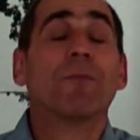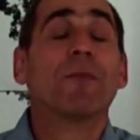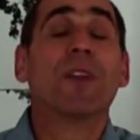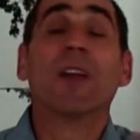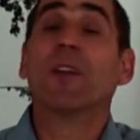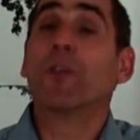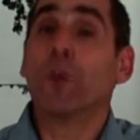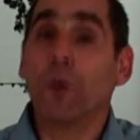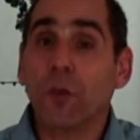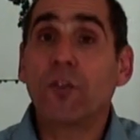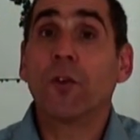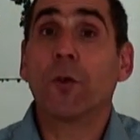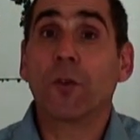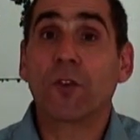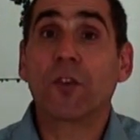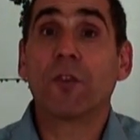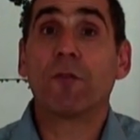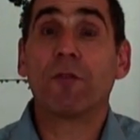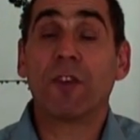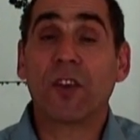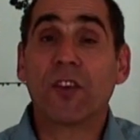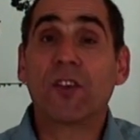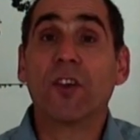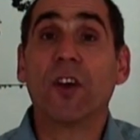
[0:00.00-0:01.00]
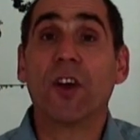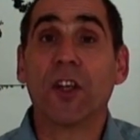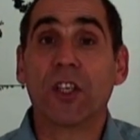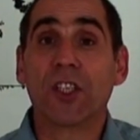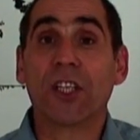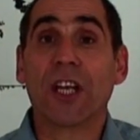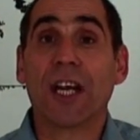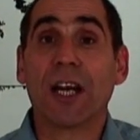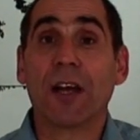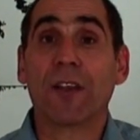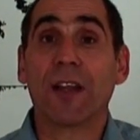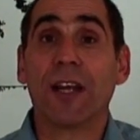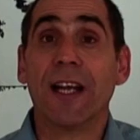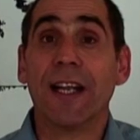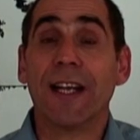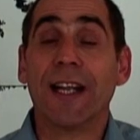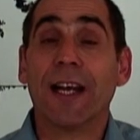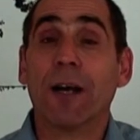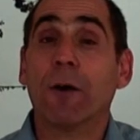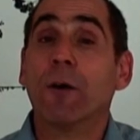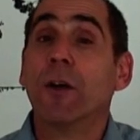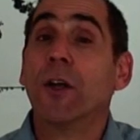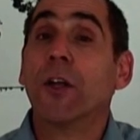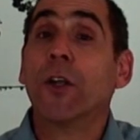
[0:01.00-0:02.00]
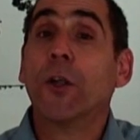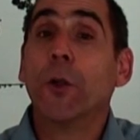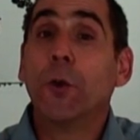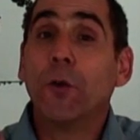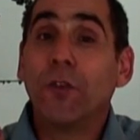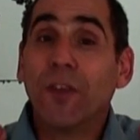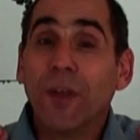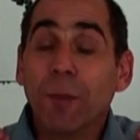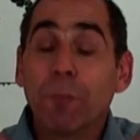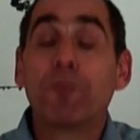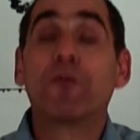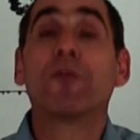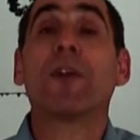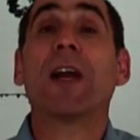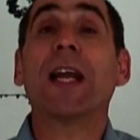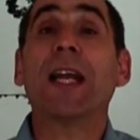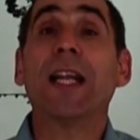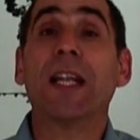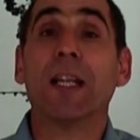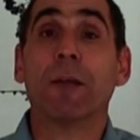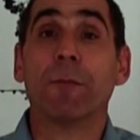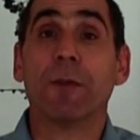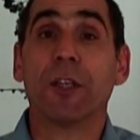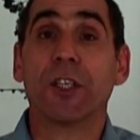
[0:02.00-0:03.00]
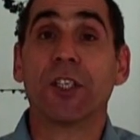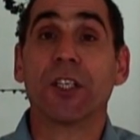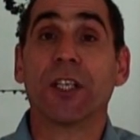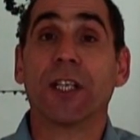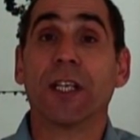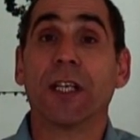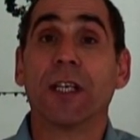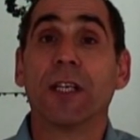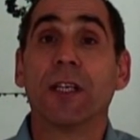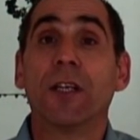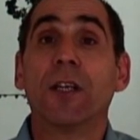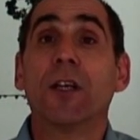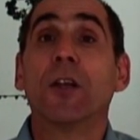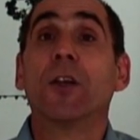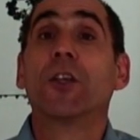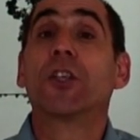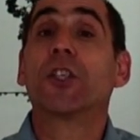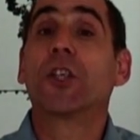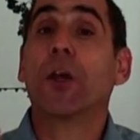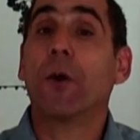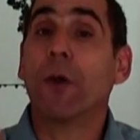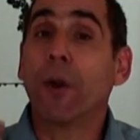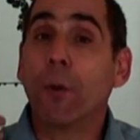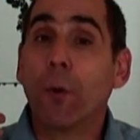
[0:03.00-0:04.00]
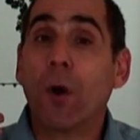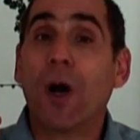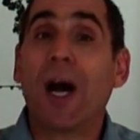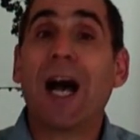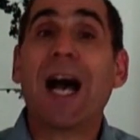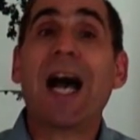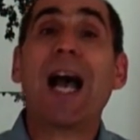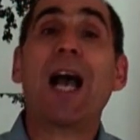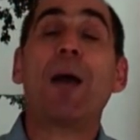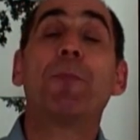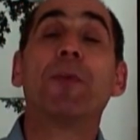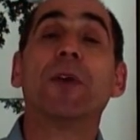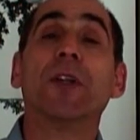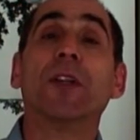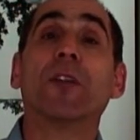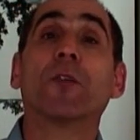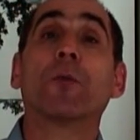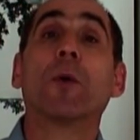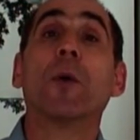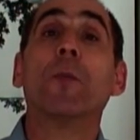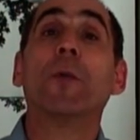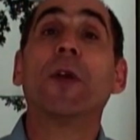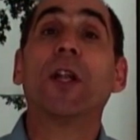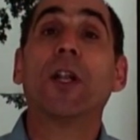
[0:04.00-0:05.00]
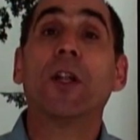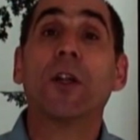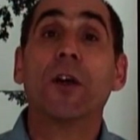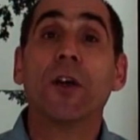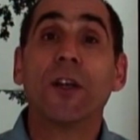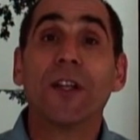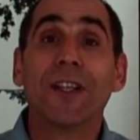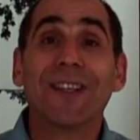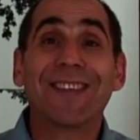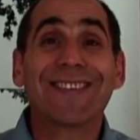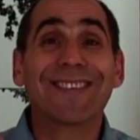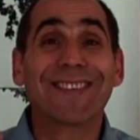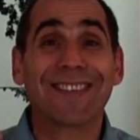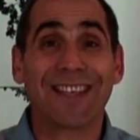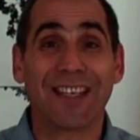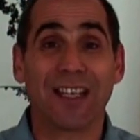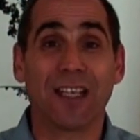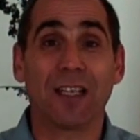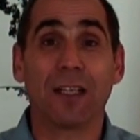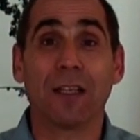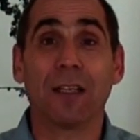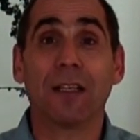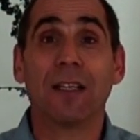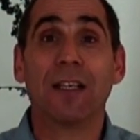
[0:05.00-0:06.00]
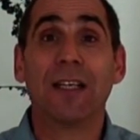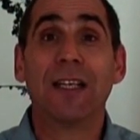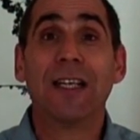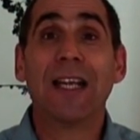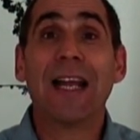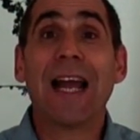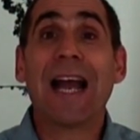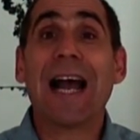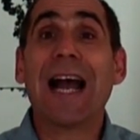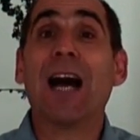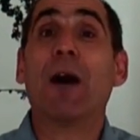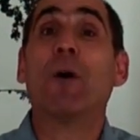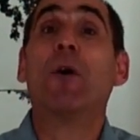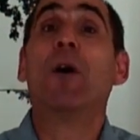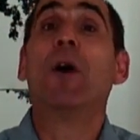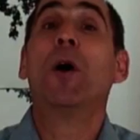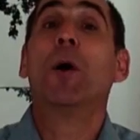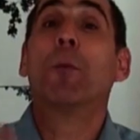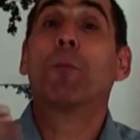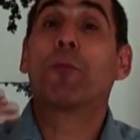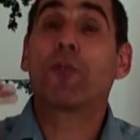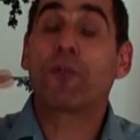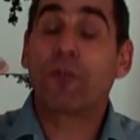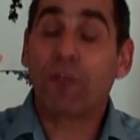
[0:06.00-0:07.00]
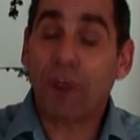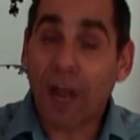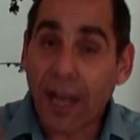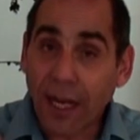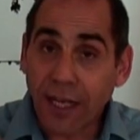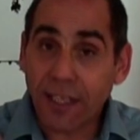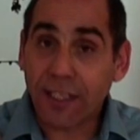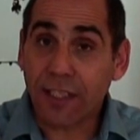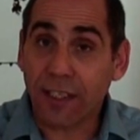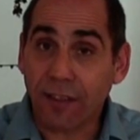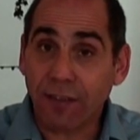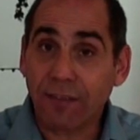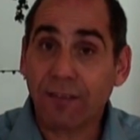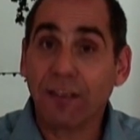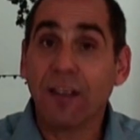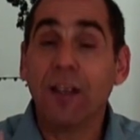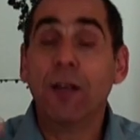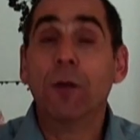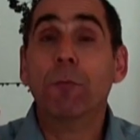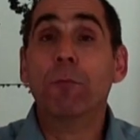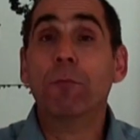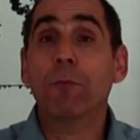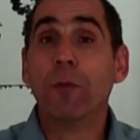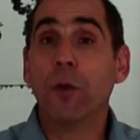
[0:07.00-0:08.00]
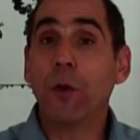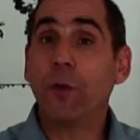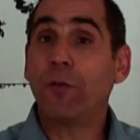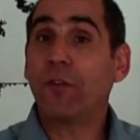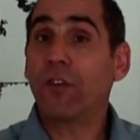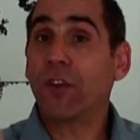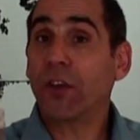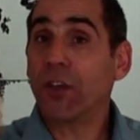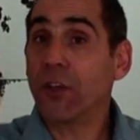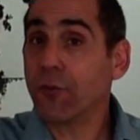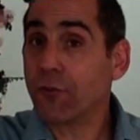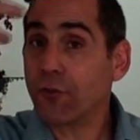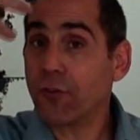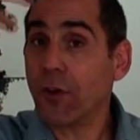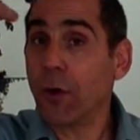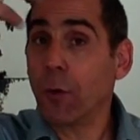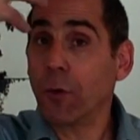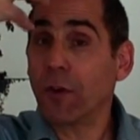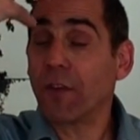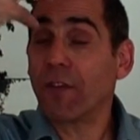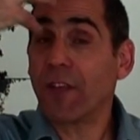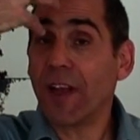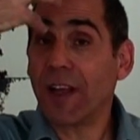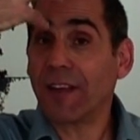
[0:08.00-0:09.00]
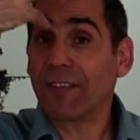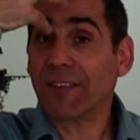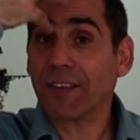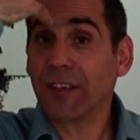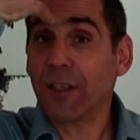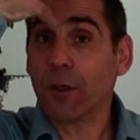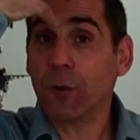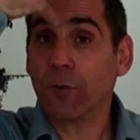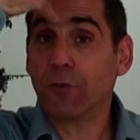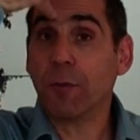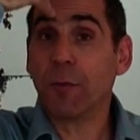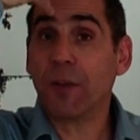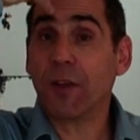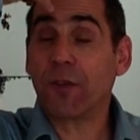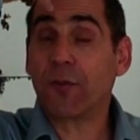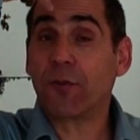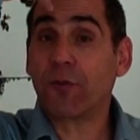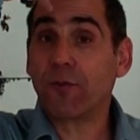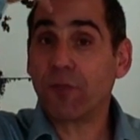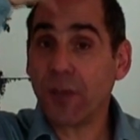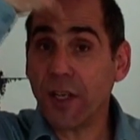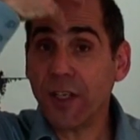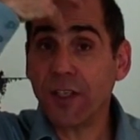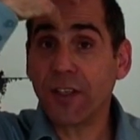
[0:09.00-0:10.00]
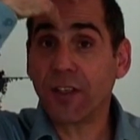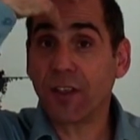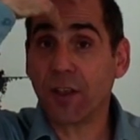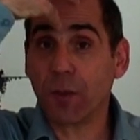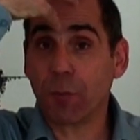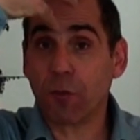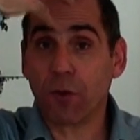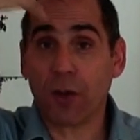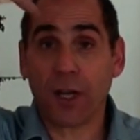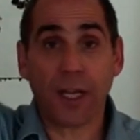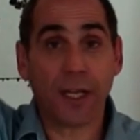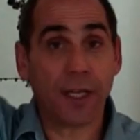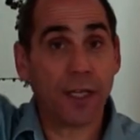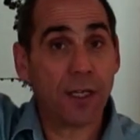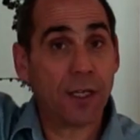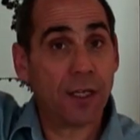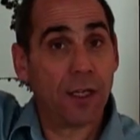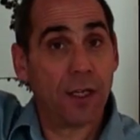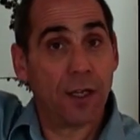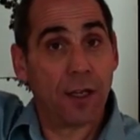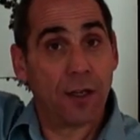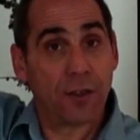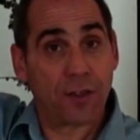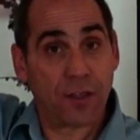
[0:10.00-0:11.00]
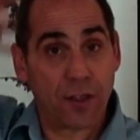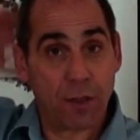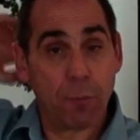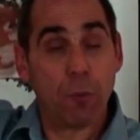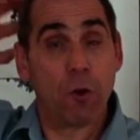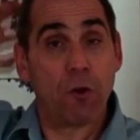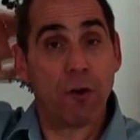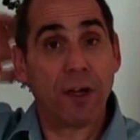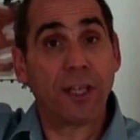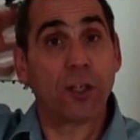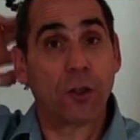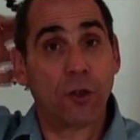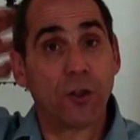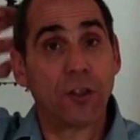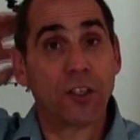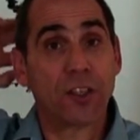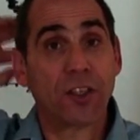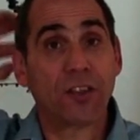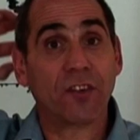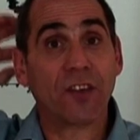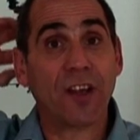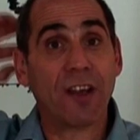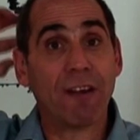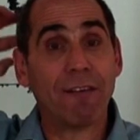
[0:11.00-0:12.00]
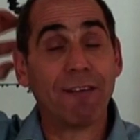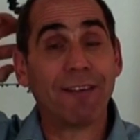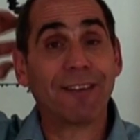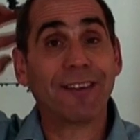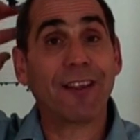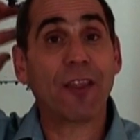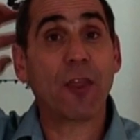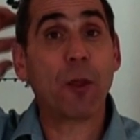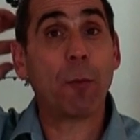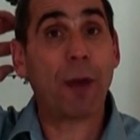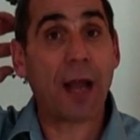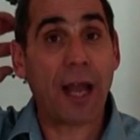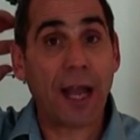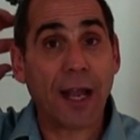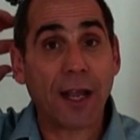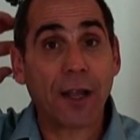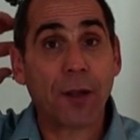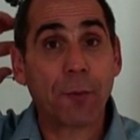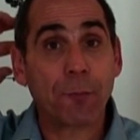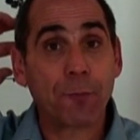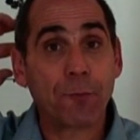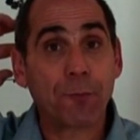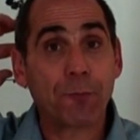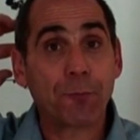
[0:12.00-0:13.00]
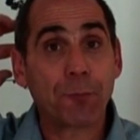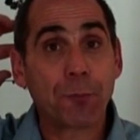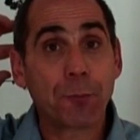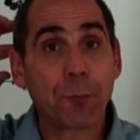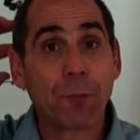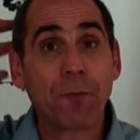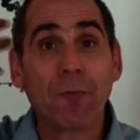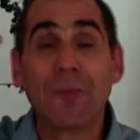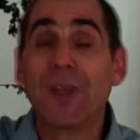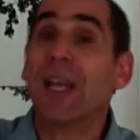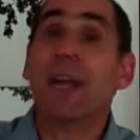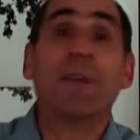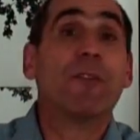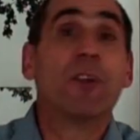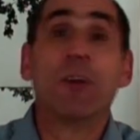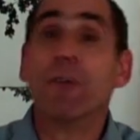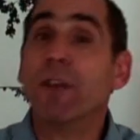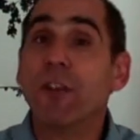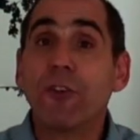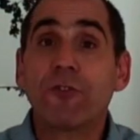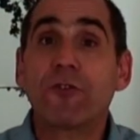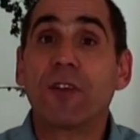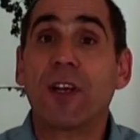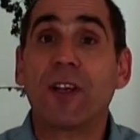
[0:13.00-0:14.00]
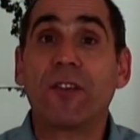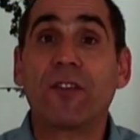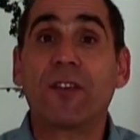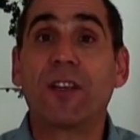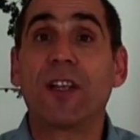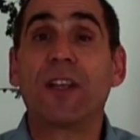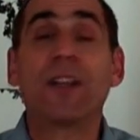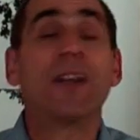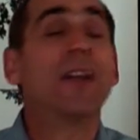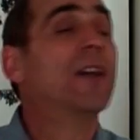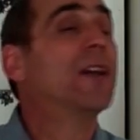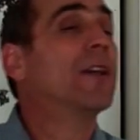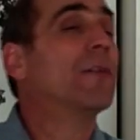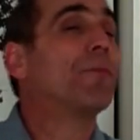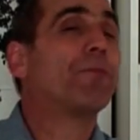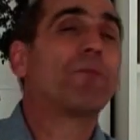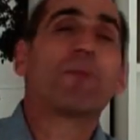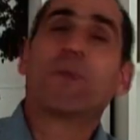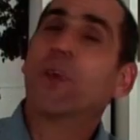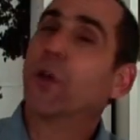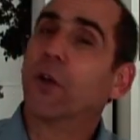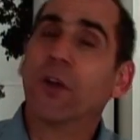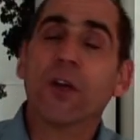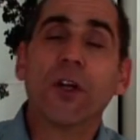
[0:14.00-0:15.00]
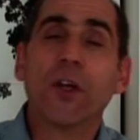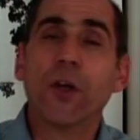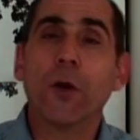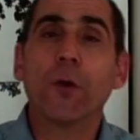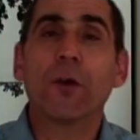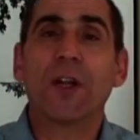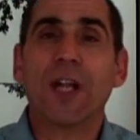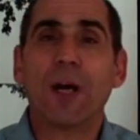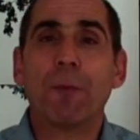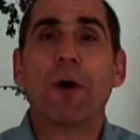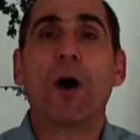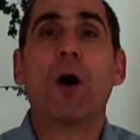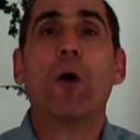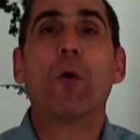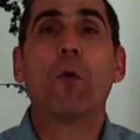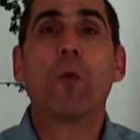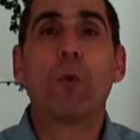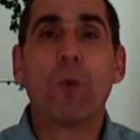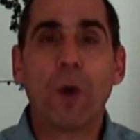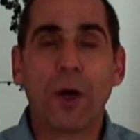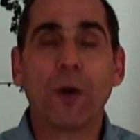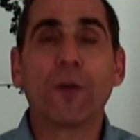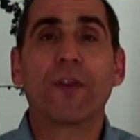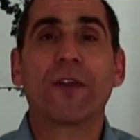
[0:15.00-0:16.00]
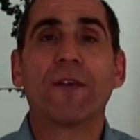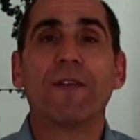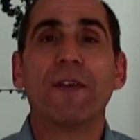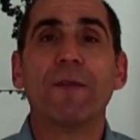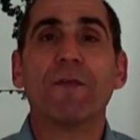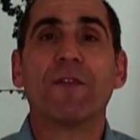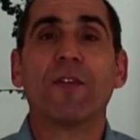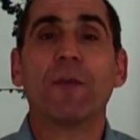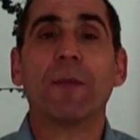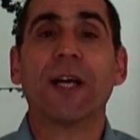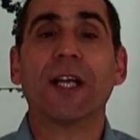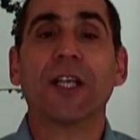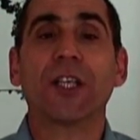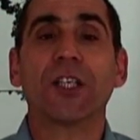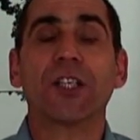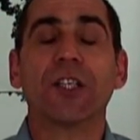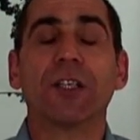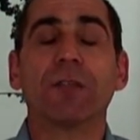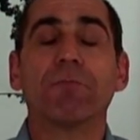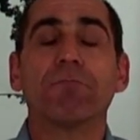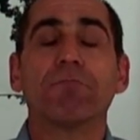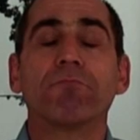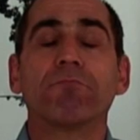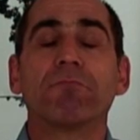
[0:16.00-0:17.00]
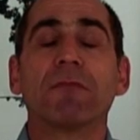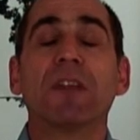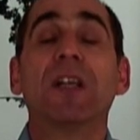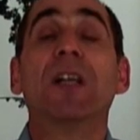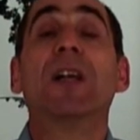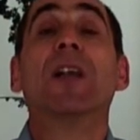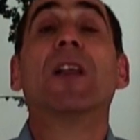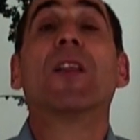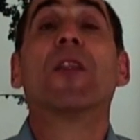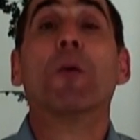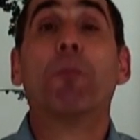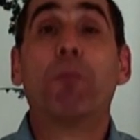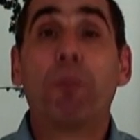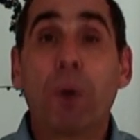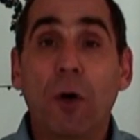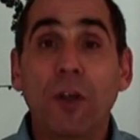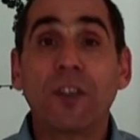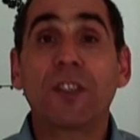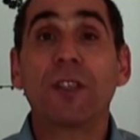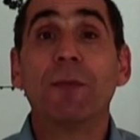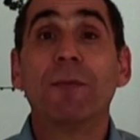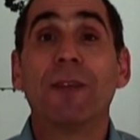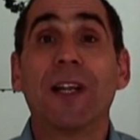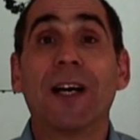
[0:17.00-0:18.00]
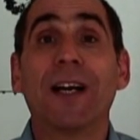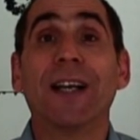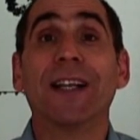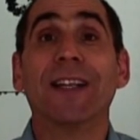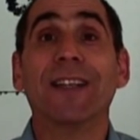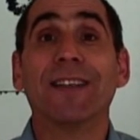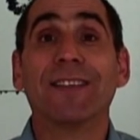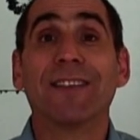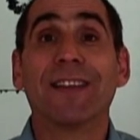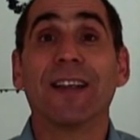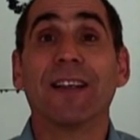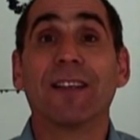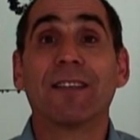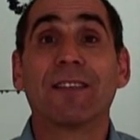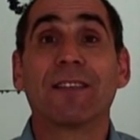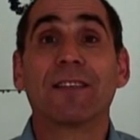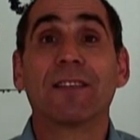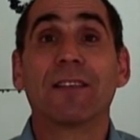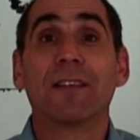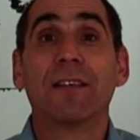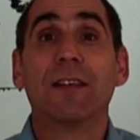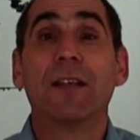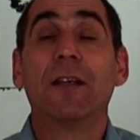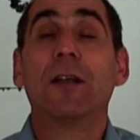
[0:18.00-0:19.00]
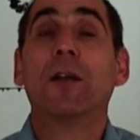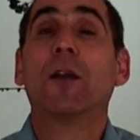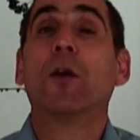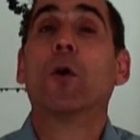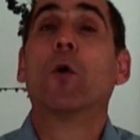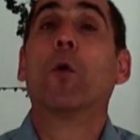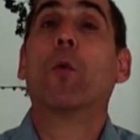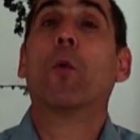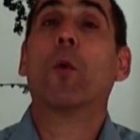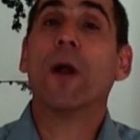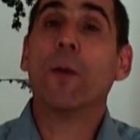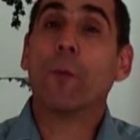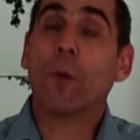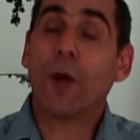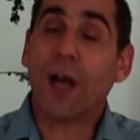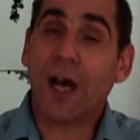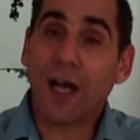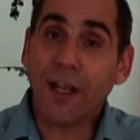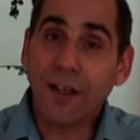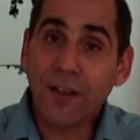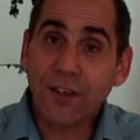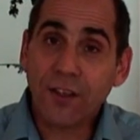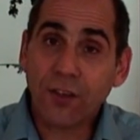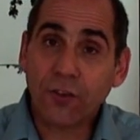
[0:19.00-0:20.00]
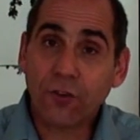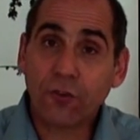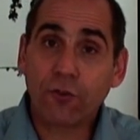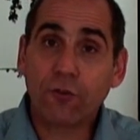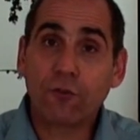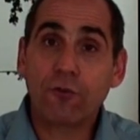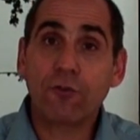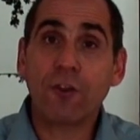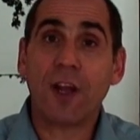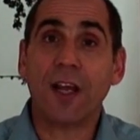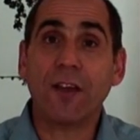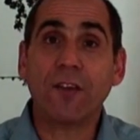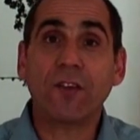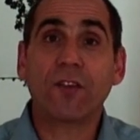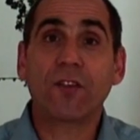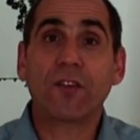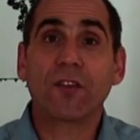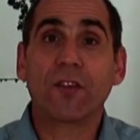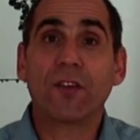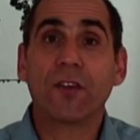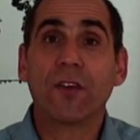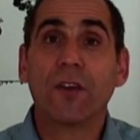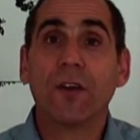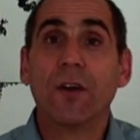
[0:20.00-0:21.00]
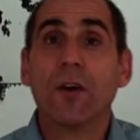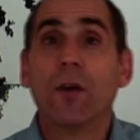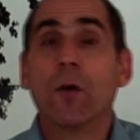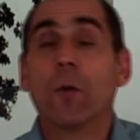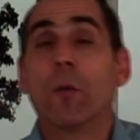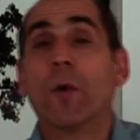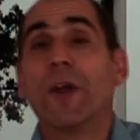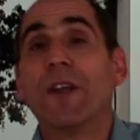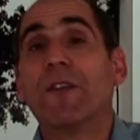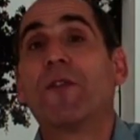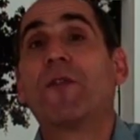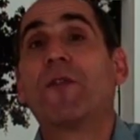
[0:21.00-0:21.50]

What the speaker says: There's all sorts of research out there now using brain imaging, showing what happens when we learn a skill, how practice moves the control of that skill from the front of the brain to the more unconscious areas at the back. If you're interested, you can Google up a whole wealth of information. The bottom line is this: when we're under stress, we